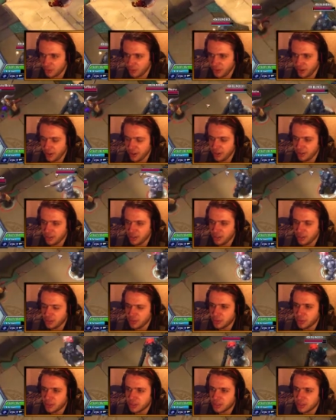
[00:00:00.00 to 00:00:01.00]
Varian there,
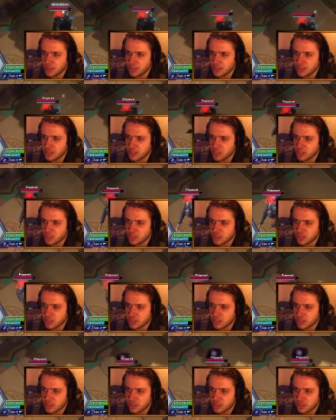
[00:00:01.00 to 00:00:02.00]
but he's
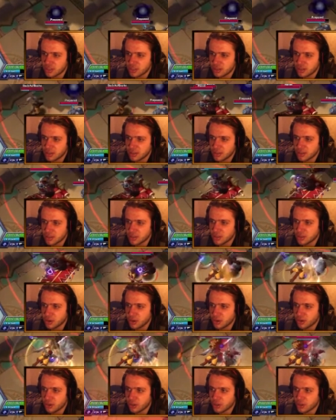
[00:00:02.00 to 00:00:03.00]
just
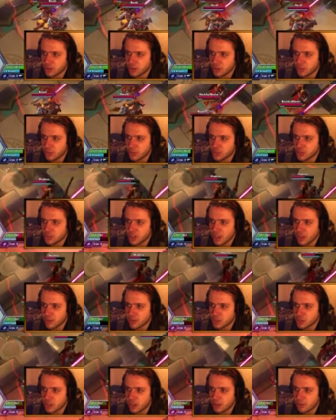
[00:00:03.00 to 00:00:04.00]
soaking so much
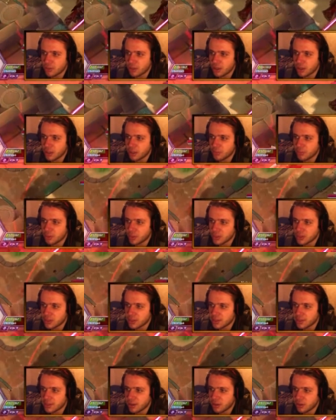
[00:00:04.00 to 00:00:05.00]
damage. I'm getting
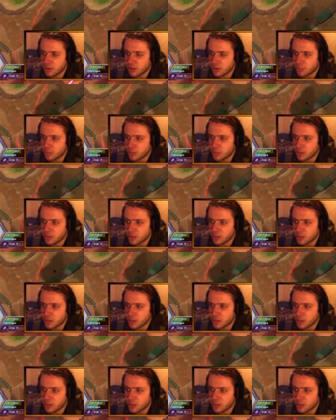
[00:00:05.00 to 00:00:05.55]
bursted down here pretty